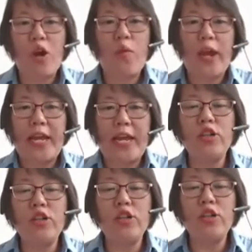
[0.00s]
We
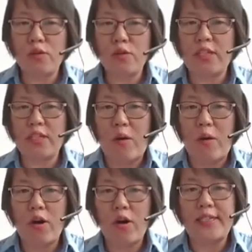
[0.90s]
introduced
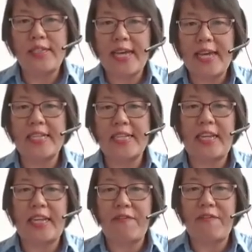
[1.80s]
our GS
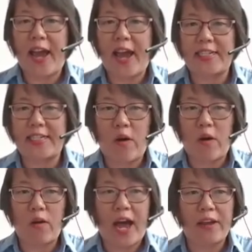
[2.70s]
effect cell
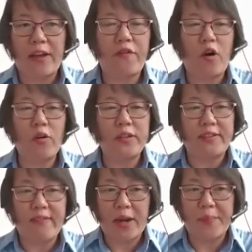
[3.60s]
line for
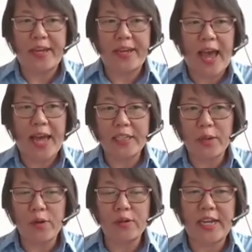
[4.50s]
developing
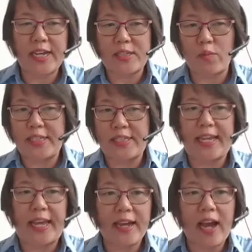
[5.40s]
antibodies with
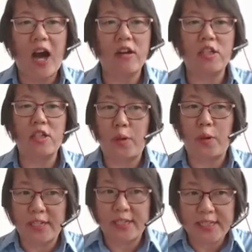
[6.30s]
enhanced
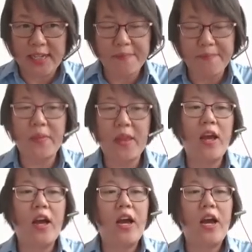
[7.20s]
potency.
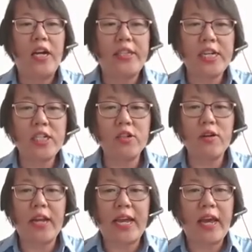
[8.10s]

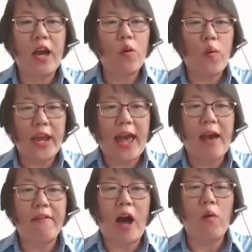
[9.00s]
Additionally, we
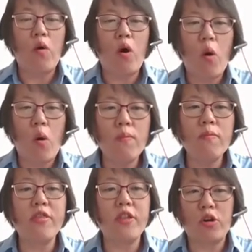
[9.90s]
have our
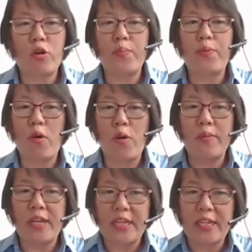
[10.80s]
own ThoroPro
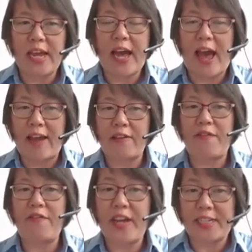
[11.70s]
media and
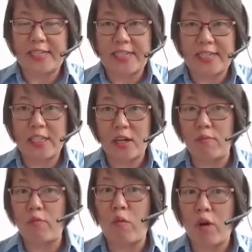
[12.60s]
feed
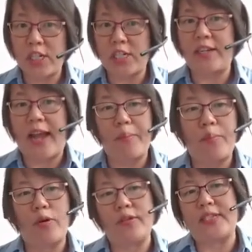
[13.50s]
system version
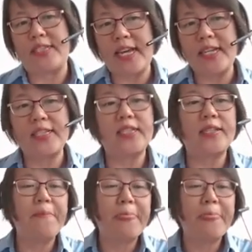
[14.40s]
9.6.